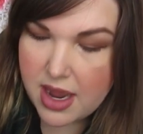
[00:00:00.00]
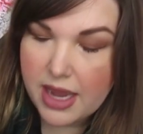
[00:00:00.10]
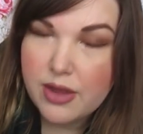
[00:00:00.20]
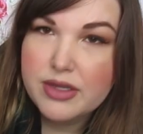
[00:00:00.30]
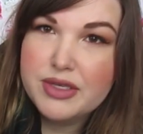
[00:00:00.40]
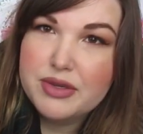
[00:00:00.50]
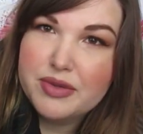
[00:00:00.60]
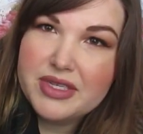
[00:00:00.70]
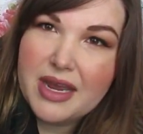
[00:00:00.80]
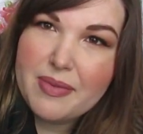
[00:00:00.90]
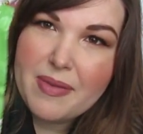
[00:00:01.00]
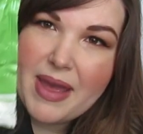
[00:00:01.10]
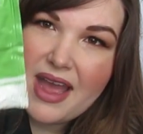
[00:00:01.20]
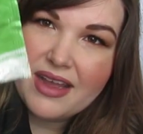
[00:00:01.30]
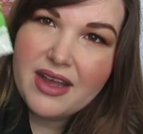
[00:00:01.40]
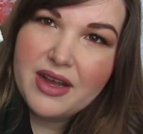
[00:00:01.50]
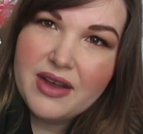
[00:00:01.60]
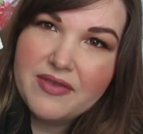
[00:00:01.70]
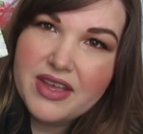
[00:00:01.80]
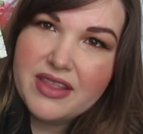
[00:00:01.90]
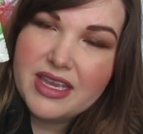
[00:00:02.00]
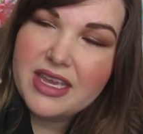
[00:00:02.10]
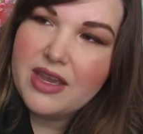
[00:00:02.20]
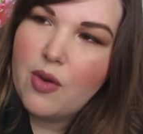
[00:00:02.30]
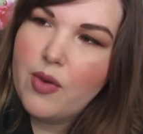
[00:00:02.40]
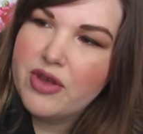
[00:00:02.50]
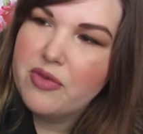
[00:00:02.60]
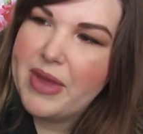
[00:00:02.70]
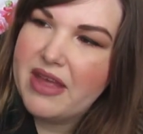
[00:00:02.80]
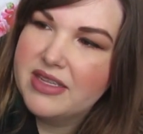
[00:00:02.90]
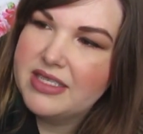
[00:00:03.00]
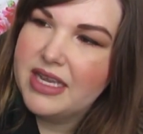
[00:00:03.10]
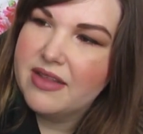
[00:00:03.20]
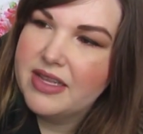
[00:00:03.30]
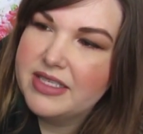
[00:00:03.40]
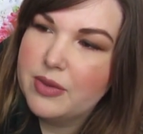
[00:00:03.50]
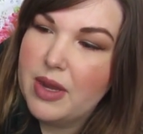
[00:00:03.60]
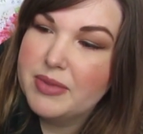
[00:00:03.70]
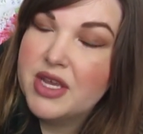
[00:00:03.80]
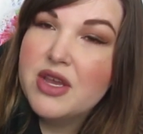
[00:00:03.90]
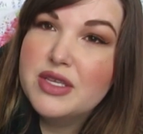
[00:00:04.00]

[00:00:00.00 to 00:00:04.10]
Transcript: I also used up a pack of the oil balancing cleansing wipes.